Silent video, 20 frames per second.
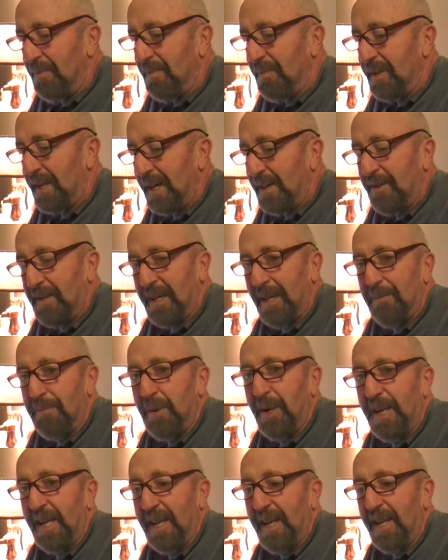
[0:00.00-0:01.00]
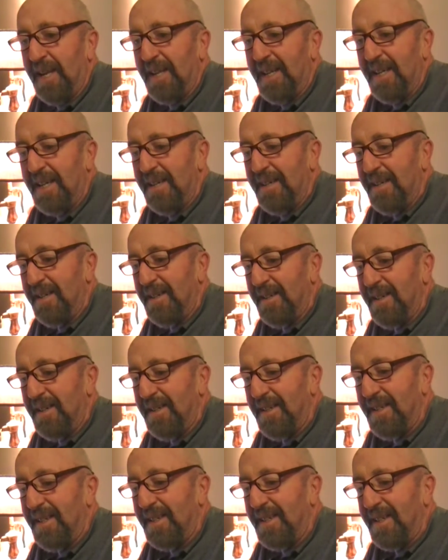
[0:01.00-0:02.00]
Got pretty
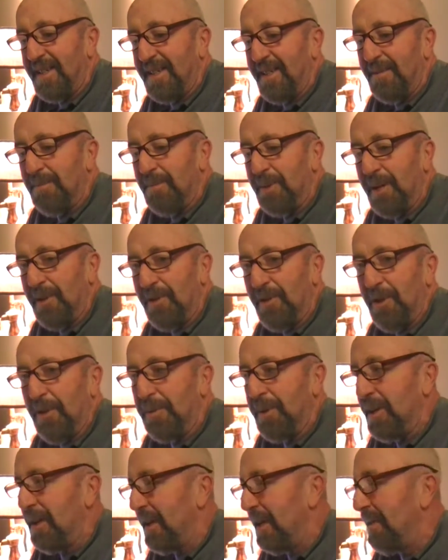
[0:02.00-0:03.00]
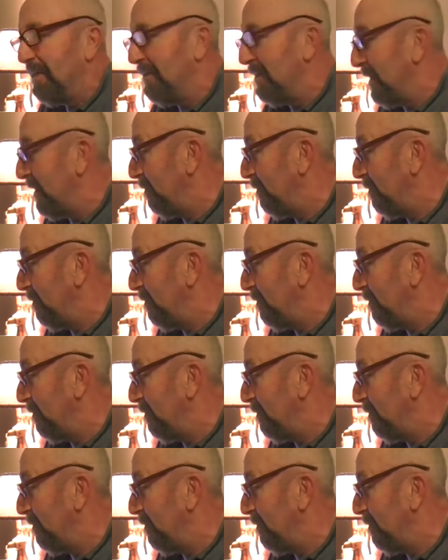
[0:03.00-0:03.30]
pretty stupid, and